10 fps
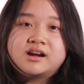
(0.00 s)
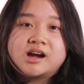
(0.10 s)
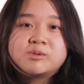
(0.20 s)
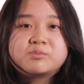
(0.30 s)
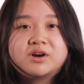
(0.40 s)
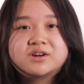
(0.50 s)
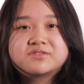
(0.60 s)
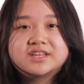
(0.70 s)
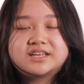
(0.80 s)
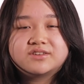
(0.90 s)
I'm part
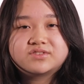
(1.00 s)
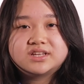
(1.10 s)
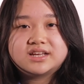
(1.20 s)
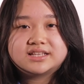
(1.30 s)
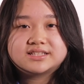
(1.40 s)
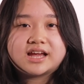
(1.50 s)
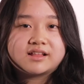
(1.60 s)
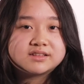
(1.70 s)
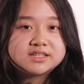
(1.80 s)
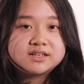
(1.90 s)
of the Gifted and
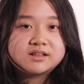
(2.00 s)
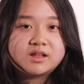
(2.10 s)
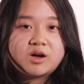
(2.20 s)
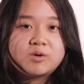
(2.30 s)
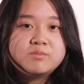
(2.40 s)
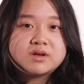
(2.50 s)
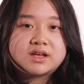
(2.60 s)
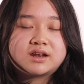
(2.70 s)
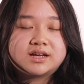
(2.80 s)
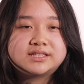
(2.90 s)
Talented Club,
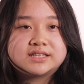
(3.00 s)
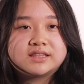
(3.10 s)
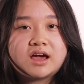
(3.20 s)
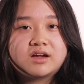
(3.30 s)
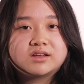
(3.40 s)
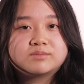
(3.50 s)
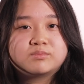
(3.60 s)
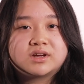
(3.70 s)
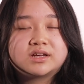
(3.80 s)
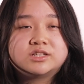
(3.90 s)
and I did that
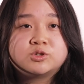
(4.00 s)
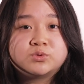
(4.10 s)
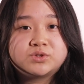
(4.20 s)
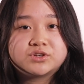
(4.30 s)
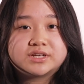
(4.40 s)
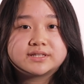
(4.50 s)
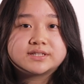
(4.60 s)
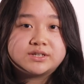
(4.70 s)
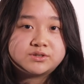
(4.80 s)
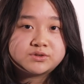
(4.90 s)
my junior and
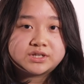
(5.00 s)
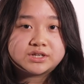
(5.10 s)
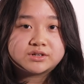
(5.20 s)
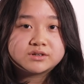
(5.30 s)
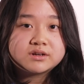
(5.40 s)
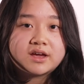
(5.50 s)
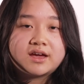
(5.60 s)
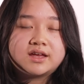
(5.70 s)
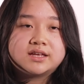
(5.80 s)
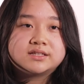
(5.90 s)
senior year,
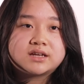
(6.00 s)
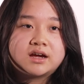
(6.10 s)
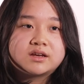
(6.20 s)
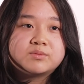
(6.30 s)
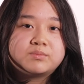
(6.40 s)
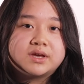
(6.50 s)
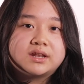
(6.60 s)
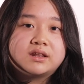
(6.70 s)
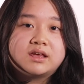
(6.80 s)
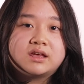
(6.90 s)
and I
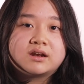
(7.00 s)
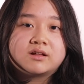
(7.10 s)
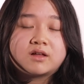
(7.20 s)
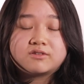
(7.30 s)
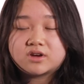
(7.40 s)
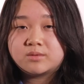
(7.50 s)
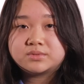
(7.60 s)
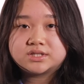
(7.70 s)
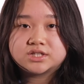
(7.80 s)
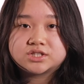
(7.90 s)
competed in a lot of
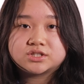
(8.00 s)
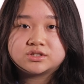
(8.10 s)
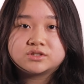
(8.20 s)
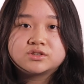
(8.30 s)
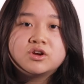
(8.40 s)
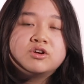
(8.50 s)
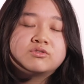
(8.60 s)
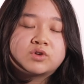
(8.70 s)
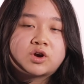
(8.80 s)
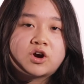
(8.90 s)
competitions
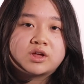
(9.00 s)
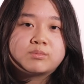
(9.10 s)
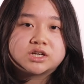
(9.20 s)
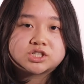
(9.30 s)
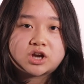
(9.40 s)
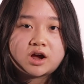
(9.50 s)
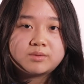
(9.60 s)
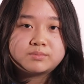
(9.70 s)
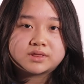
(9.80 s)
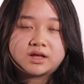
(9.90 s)
regarding my
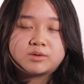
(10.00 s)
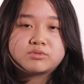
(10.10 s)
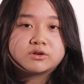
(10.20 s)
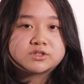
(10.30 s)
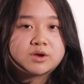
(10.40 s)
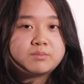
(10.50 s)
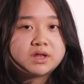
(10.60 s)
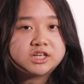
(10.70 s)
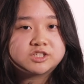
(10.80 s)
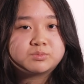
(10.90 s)
shop, like ProStart
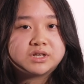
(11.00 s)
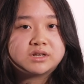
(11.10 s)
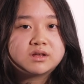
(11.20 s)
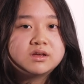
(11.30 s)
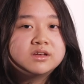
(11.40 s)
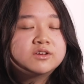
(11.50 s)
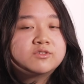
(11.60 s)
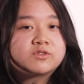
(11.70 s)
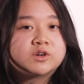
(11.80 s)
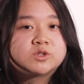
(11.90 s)
Management
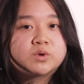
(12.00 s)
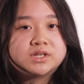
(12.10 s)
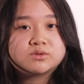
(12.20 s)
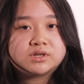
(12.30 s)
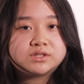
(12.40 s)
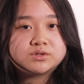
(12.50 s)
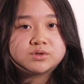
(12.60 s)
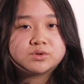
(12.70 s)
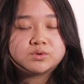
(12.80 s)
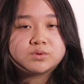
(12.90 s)
for 2022
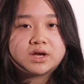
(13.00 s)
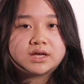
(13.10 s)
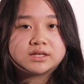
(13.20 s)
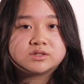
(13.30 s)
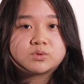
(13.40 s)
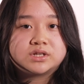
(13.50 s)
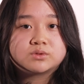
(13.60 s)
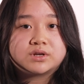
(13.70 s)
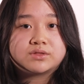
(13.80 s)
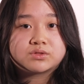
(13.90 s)
and
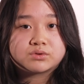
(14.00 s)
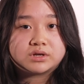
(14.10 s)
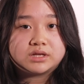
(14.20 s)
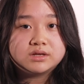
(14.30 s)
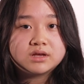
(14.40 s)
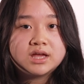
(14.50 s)
2023,